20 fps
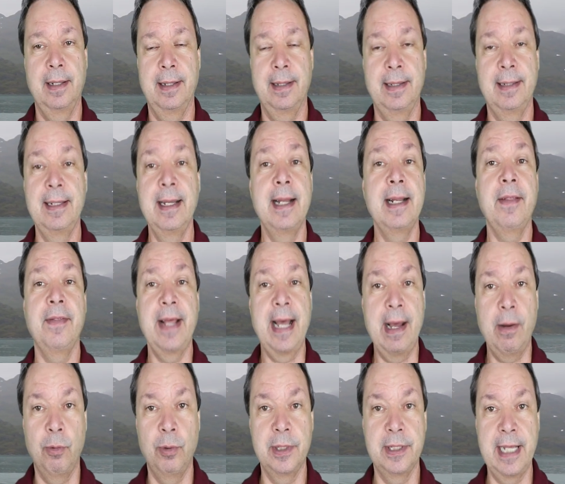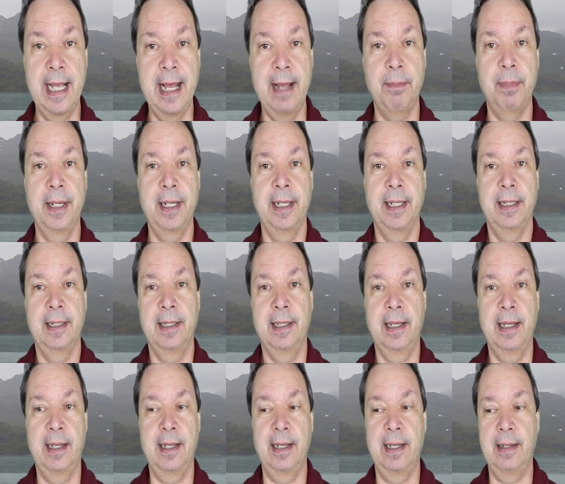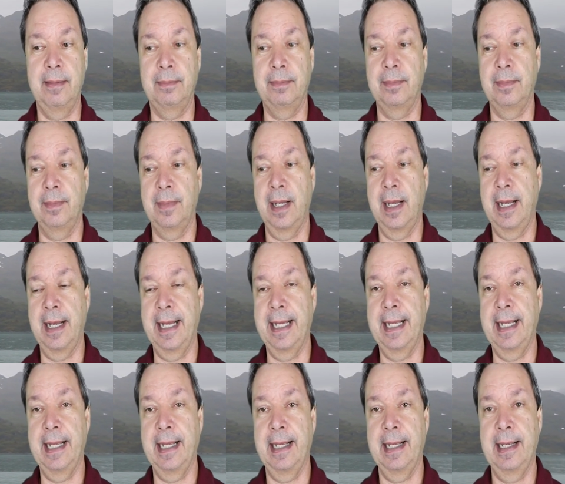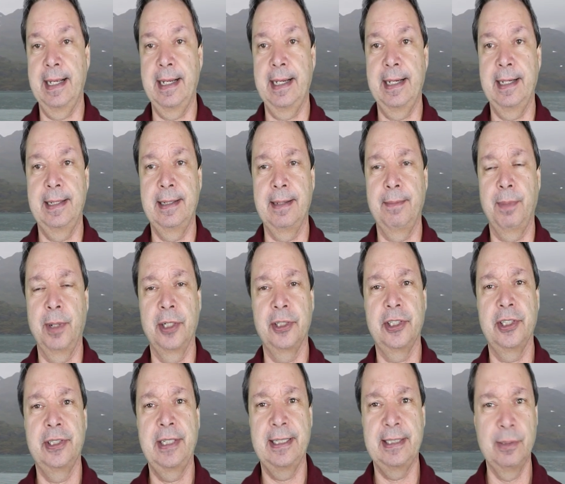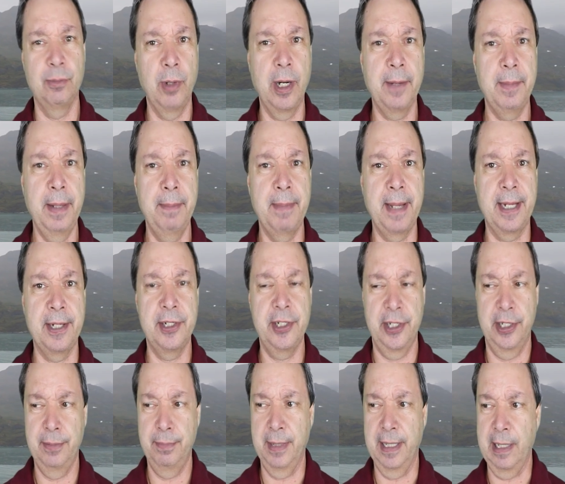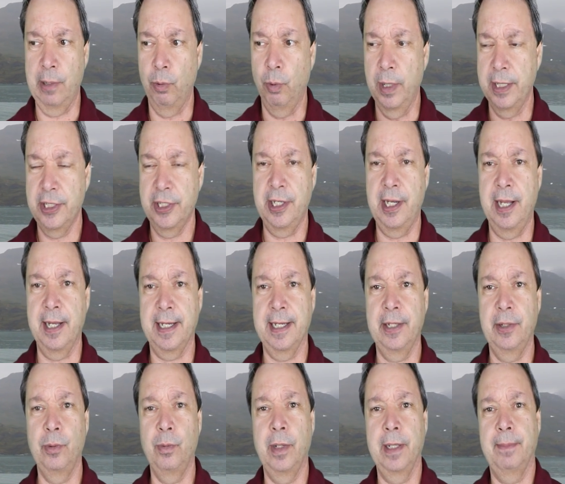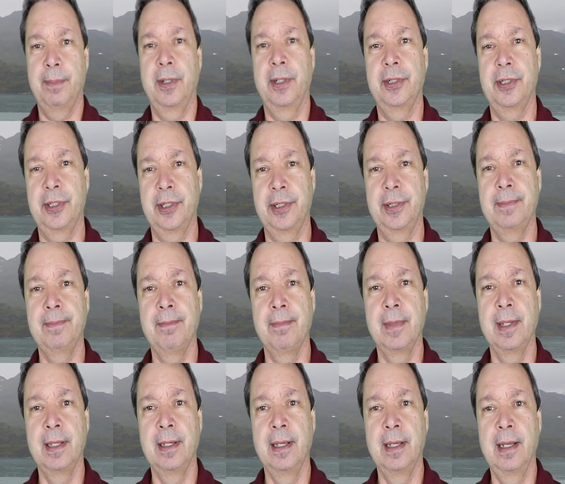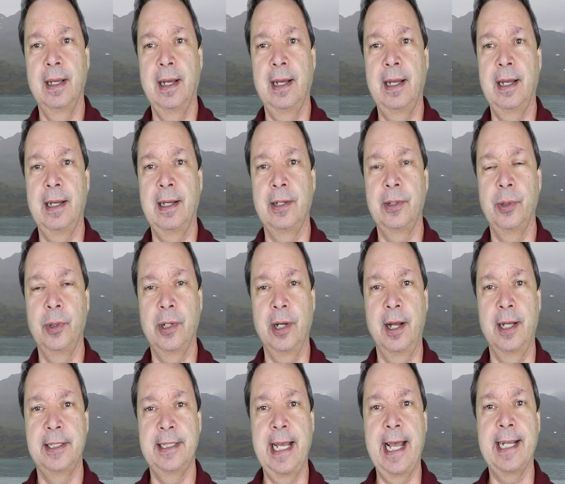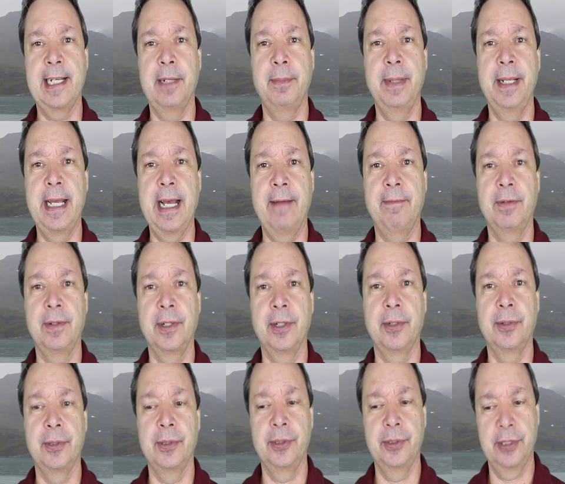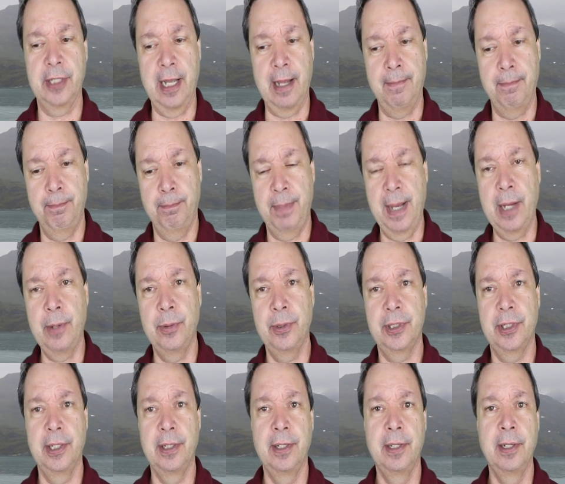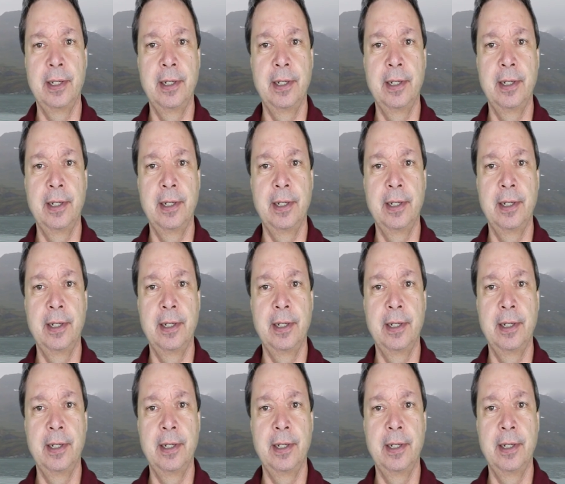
None of that was happening. The person doesn't want to be mentioned, but I was talking to one person who contacted me after the cruise about